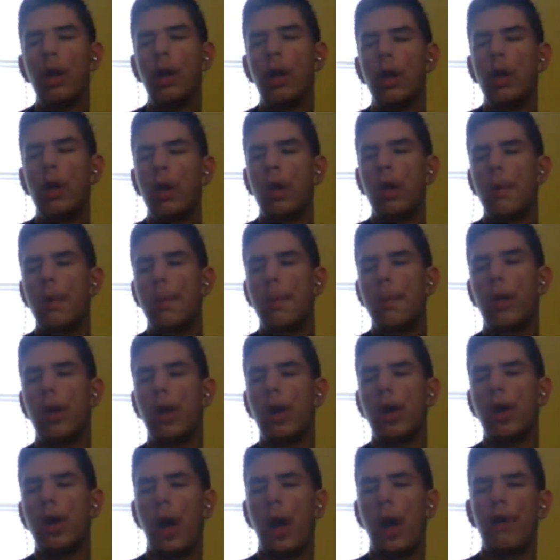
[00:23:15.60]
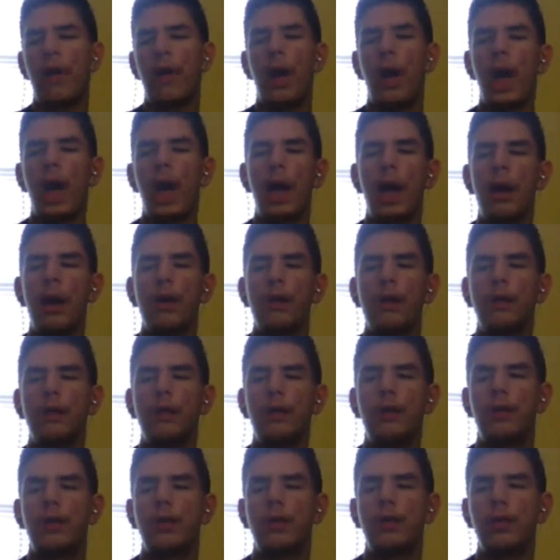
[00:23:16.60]
But I have
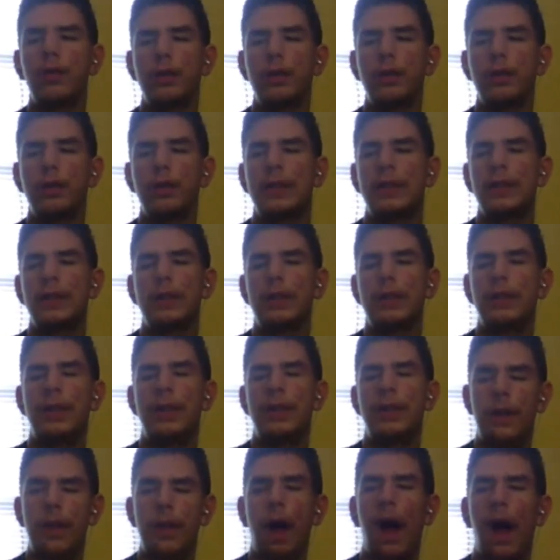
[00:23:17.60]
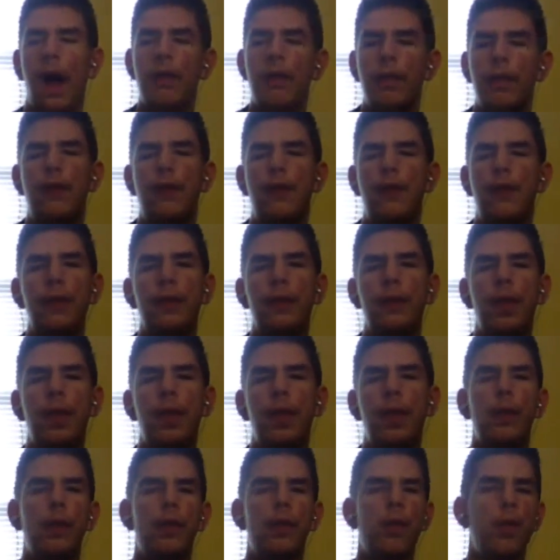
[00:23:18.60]
the feeling that 2020
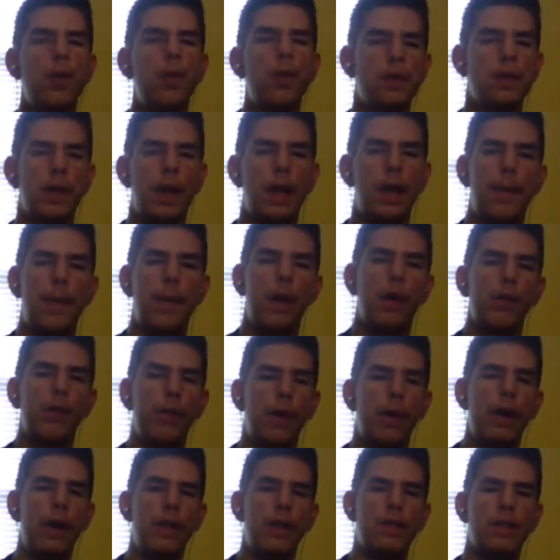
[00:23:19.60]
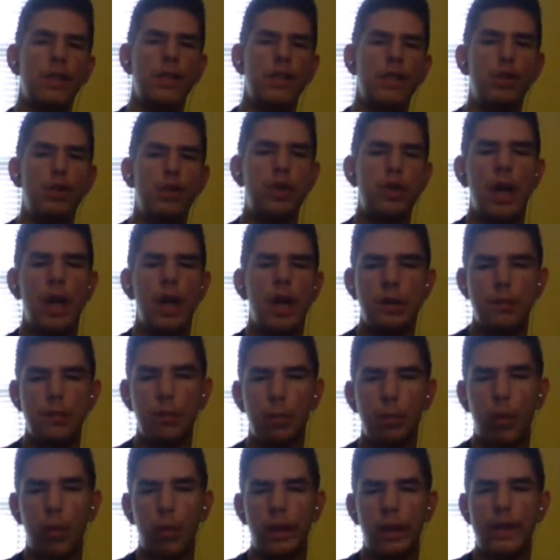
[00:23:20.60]
is going to have better ratings than the 2001
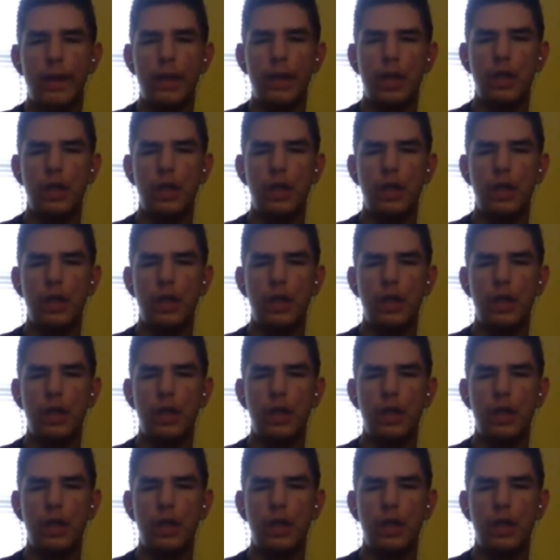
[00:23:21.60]
edition.